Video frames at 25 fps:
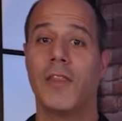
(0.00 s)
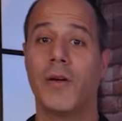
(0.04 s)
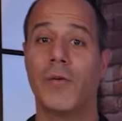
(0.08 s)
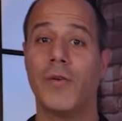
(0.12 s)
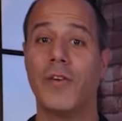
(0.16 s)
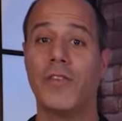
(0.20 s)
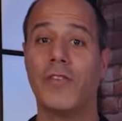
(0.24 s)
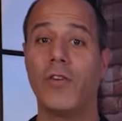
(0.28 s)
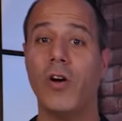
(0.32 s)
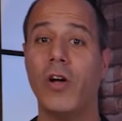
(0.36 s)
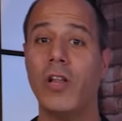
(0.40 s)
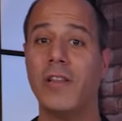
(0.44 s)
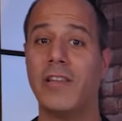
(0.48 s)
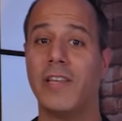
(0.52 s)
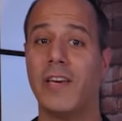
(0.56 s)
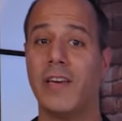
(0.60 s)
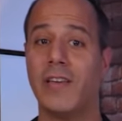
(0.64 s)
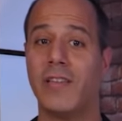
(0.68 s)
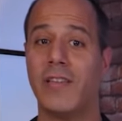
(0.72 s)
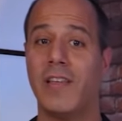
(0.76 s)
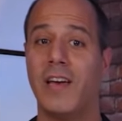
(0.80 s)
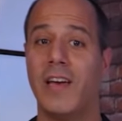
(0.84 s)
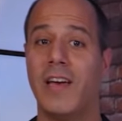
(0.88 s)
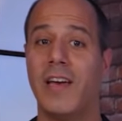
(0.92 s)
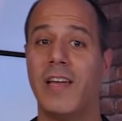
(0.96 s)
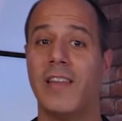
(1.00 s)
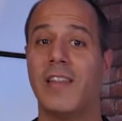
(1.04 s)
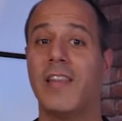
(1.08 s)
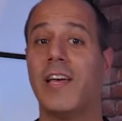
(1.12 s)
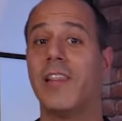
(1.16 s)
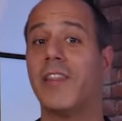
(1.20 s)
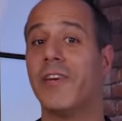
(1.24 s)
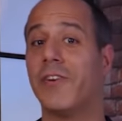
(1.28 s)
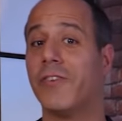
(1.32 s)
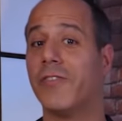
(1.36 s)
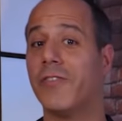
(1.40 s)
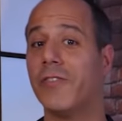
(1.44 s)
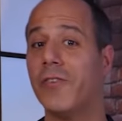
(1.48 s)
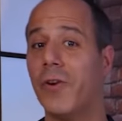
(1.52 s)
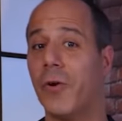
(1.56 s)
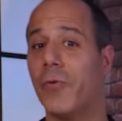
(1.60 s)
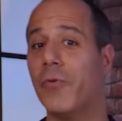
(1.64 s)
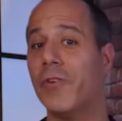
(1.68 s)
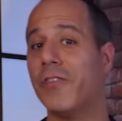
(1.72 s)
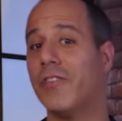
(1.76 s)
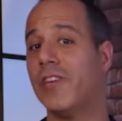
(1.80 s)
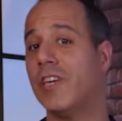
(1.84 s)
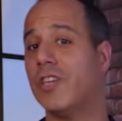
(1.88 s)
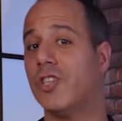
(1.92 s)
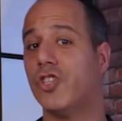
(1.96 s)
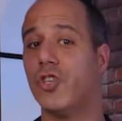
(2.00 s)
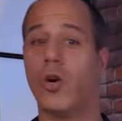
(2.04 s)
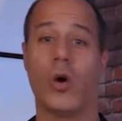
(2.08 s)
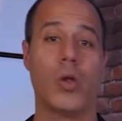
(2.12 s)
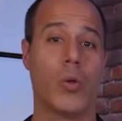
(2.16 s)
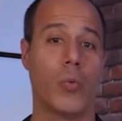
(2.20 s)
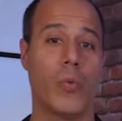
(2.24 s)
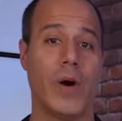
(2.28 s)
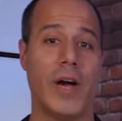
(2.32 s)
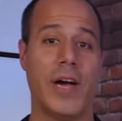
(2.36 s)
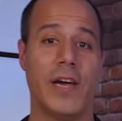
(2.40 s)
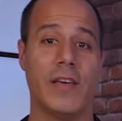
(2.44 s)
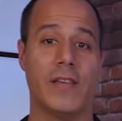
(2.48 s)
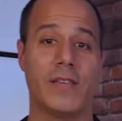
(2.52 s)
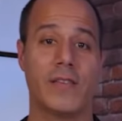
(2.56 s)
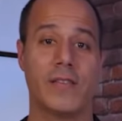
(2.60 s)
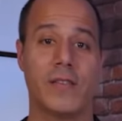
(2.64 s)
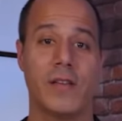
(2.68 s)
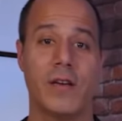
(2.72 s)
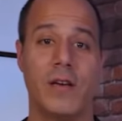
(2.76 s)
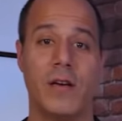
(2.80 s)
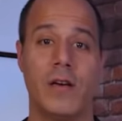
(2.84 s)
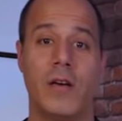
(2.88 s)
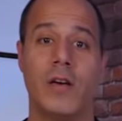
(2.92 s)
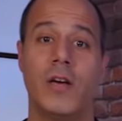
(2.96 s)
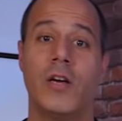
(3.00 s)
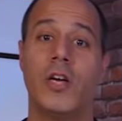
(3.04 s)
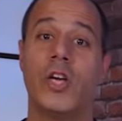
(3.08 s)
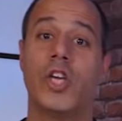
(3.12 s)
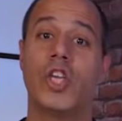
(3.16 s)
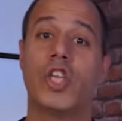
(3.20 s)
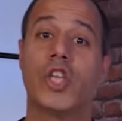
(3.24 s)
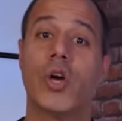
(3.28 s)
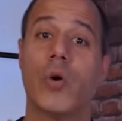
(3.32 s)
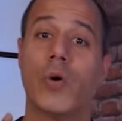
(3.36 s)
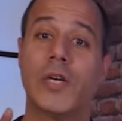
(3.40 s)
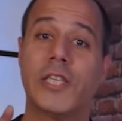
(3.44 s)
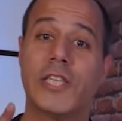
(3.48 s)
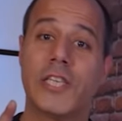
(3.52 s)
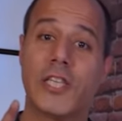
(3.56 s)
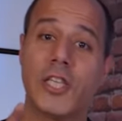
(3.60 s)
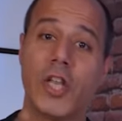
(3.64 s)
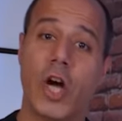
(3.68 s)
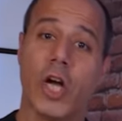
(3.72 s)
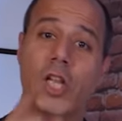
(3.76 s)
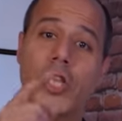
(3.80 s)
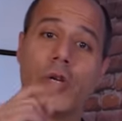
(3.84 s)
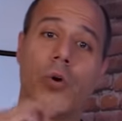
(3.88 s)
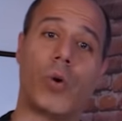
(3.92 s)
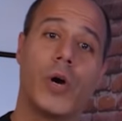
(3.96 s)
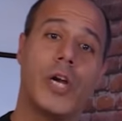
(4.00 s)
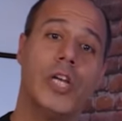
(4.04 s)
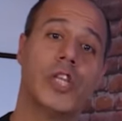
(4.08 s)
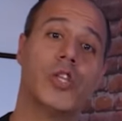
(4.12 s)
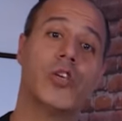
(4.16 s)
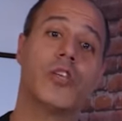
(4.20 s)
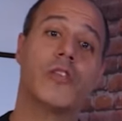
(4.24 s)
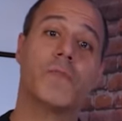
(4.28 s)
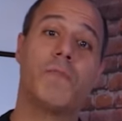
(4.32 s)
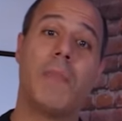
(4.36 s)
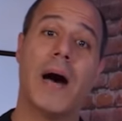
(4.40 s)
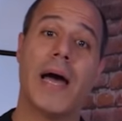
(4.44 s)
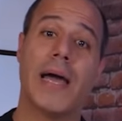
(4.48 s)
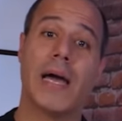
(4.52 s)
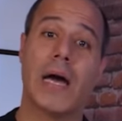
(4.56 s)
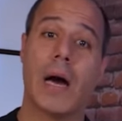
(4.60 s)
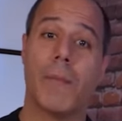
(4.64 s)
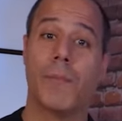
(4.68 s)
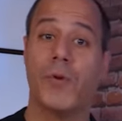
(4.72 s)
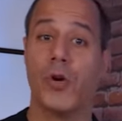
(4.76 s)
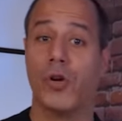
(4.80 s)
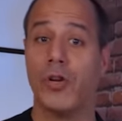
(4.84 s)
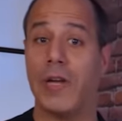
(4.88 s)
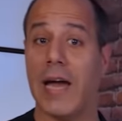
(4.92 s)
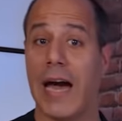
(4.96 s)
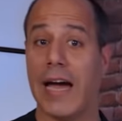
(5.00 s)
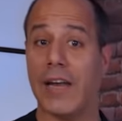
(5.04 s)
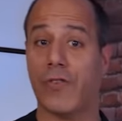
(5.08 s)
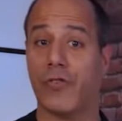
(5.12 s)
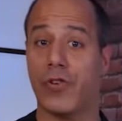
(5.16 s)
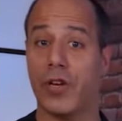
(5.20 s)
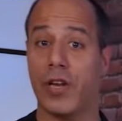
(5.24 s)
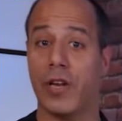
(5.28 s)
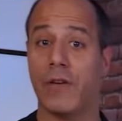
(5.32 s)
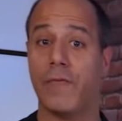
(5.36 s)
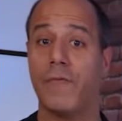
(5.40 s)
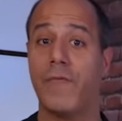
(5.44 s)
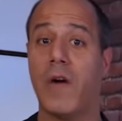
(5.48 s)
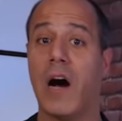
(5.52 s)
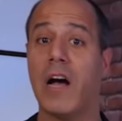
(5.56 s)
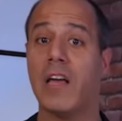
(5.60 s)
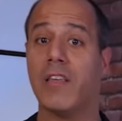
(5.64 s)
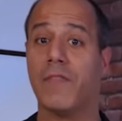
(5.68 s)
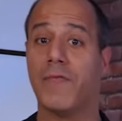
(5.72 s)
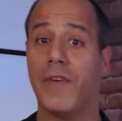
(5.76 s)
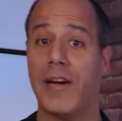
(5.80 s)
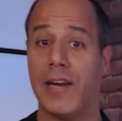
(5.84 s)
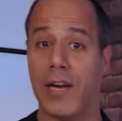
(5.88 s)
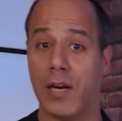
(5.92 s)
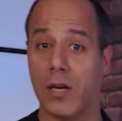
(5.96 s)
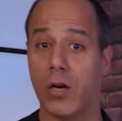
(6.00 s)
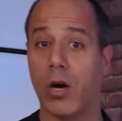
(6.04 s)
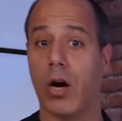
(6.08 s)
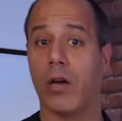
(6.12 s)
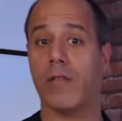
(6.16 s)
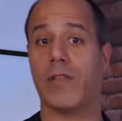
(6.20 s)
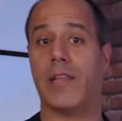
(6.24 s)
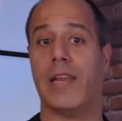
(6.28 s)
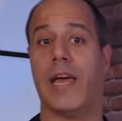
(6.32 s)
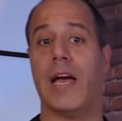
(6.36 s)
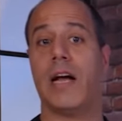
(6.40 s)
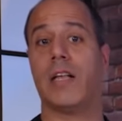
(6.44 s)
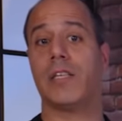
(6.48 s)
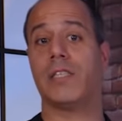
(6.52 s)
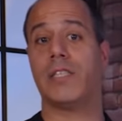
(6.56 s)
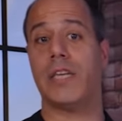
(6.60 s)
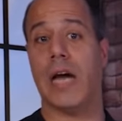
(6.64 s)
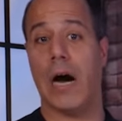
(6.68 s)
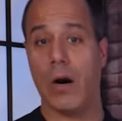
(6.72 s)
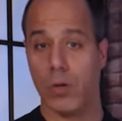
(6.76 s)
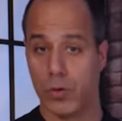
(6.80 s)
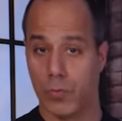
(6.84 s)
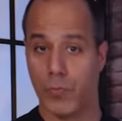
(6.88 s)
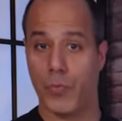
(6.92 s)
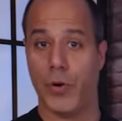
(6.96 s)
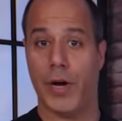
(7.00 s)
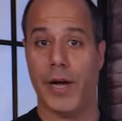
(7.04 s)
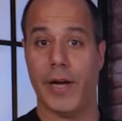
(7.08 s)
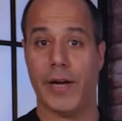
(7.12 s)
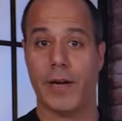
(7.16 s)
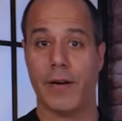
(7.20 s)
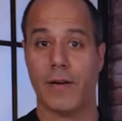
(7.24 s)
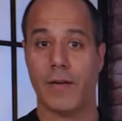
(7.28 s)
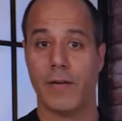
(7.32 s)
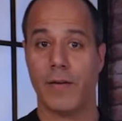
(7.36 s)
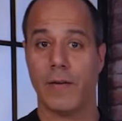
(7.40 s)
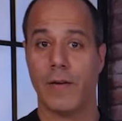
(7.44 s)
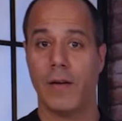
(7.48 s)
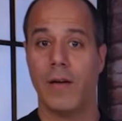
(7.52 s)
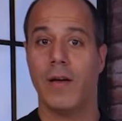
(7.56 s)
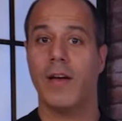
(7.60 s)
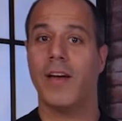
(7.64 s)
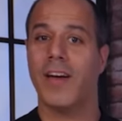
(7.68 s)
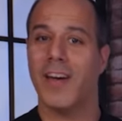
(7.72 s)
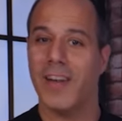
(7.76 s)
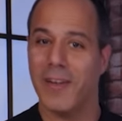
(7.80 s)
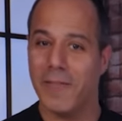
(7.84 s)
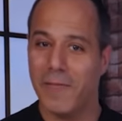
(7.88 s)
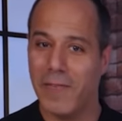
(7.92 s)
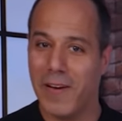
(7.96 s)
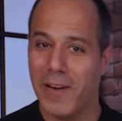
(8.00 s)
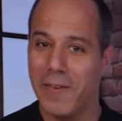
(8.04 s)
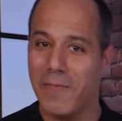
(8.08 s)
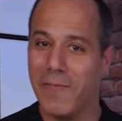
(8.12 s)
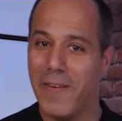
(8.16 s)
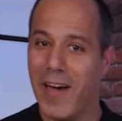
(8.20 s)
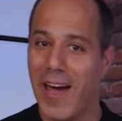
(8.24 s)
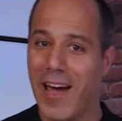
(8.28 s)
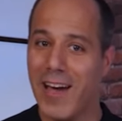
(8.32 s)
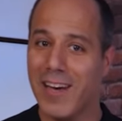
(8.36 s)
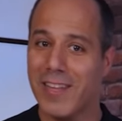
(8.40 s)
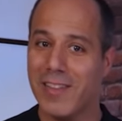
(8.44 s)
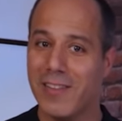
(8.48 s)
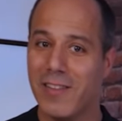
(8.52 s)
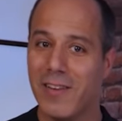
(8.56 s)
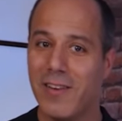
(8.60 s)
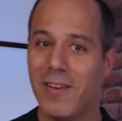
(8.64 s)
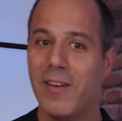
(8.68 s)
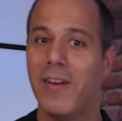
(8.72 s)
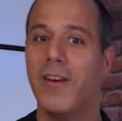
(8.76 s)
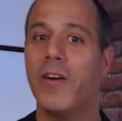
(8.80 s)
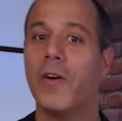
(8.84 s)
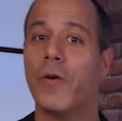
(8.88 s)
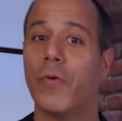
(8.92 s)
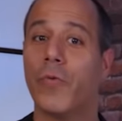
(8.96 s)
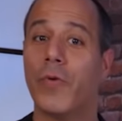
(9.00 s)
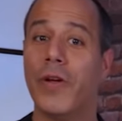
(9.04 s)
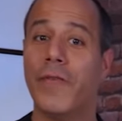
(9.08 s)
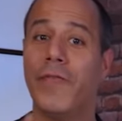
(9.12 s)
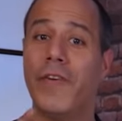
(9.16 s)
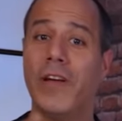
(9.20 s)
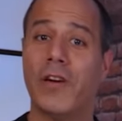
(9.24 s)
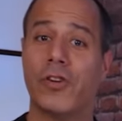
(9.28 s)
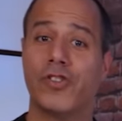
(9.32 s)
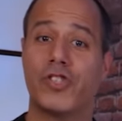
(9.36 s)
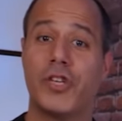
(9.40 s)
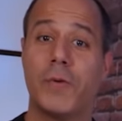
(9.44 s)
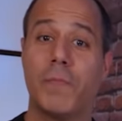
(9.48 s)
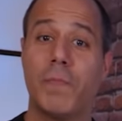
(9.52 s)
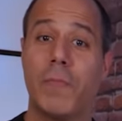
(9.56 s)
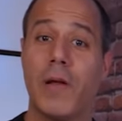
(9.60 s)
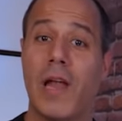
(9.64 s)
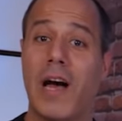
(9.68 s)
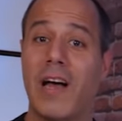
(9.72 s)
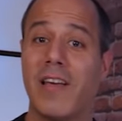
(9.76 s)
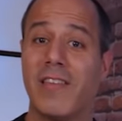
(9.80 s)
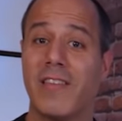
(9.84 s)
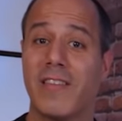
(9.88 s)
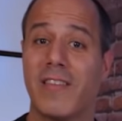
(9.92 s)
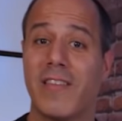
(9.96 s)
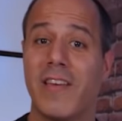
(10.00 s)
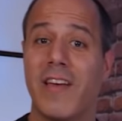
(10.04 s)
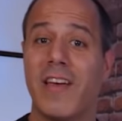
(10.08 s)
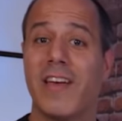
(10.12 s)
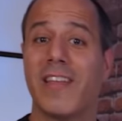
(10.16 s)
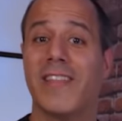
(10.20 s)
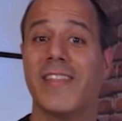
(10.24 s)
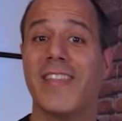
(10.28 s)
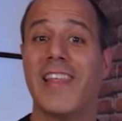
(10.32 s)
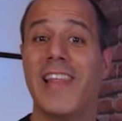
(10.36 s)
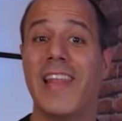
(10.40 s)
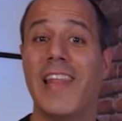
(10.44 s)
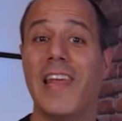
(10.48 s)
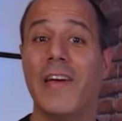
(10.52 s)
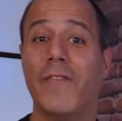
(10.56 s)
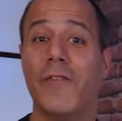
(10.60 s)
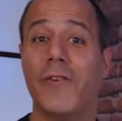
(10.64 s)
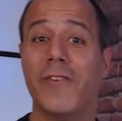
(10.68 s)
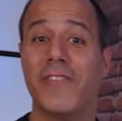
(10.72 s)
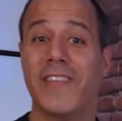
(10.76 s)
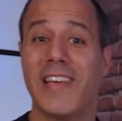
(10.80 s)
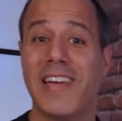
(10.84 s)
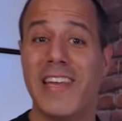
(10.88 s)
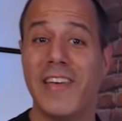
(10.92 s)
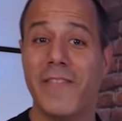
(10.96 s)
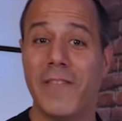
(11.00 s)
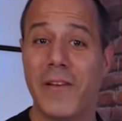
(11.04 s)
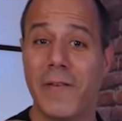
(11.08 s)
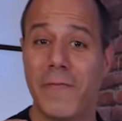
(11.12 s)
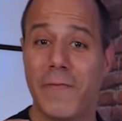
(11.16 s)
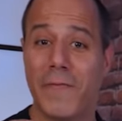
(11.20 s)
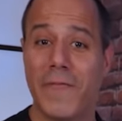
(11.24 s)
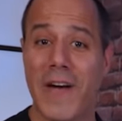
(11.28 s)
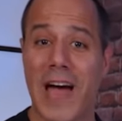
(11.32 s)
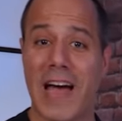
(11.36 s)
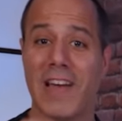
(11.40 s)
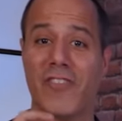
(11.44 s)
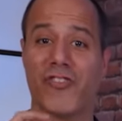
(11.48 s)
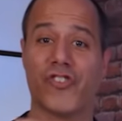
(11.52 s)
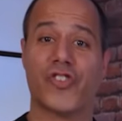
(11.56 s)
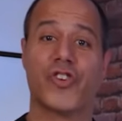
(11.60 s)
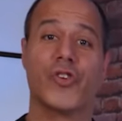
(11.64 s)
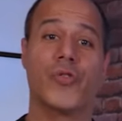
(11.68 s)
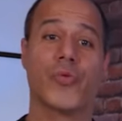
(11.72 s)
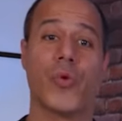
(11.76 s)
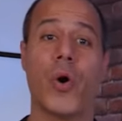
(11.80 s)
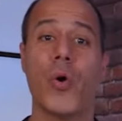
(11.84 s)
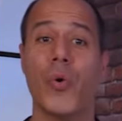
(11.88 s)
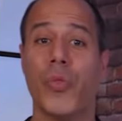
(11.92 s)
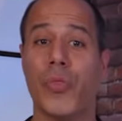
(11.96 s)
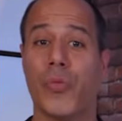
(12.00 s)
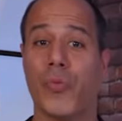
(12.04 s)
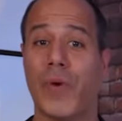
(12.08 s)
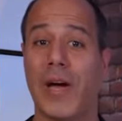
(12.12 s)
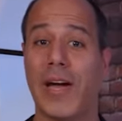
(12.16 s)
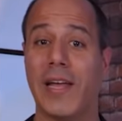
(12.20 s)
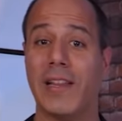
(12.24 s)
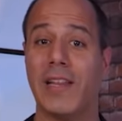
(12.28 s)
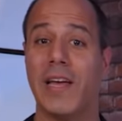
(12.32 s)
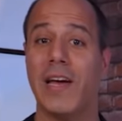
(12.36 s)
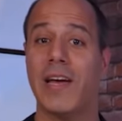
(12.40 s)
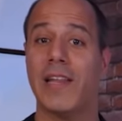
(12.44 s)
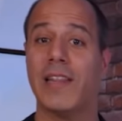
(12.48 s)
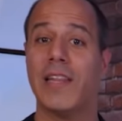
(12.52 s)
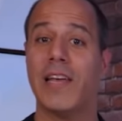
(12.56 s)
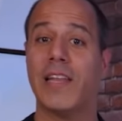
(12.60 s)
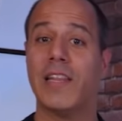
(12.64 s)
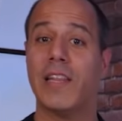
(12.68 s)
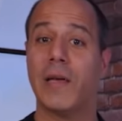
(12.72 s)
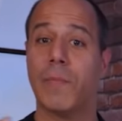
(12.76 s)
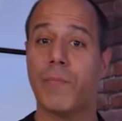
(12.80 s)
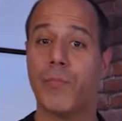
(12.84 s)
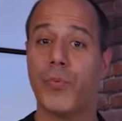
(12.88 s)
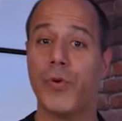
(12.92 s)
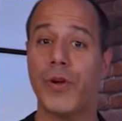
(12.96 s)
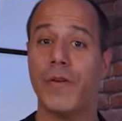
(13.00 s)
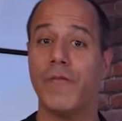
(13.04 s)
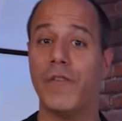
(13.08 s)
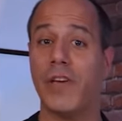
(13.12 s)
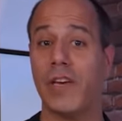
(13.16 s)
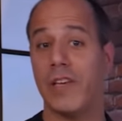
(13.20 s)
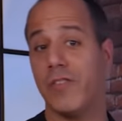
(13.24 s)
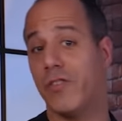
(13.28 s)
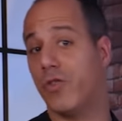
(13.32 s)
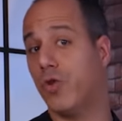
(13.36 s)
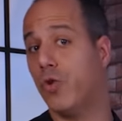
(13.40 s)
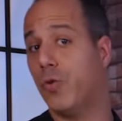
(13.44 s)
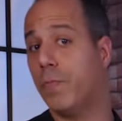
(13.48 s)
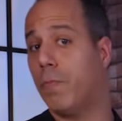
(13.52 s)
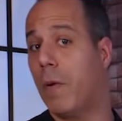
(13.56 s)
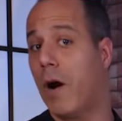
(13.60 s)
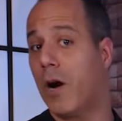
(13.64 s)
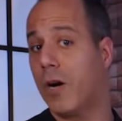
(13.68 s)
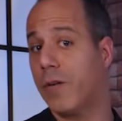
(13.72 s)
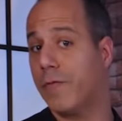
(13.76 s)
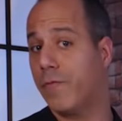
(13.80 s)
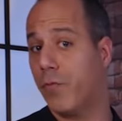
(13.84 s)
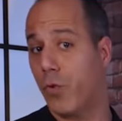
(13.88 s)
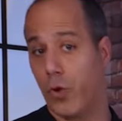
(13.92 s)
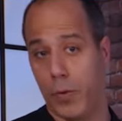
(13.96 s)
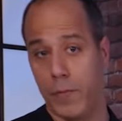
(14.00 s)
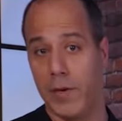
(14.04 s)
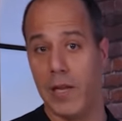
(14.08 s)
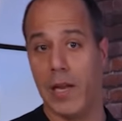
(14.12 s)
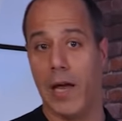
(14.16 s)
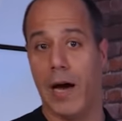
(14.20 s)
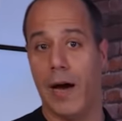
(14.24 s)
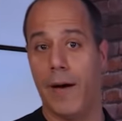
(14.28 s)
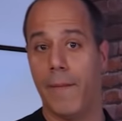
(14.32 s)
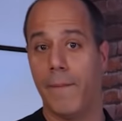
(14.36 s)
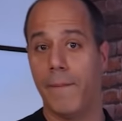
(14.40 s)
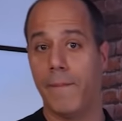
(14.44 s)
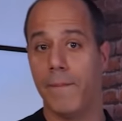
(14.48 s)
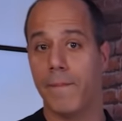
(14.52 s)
The result is that there's no residual waste. So it's not going to spike up your nitrate and phosphate and cause an algae outbreak. And a fun fact, Reef Energy Plus delivers an even faster growth rate than the previous two-part formula.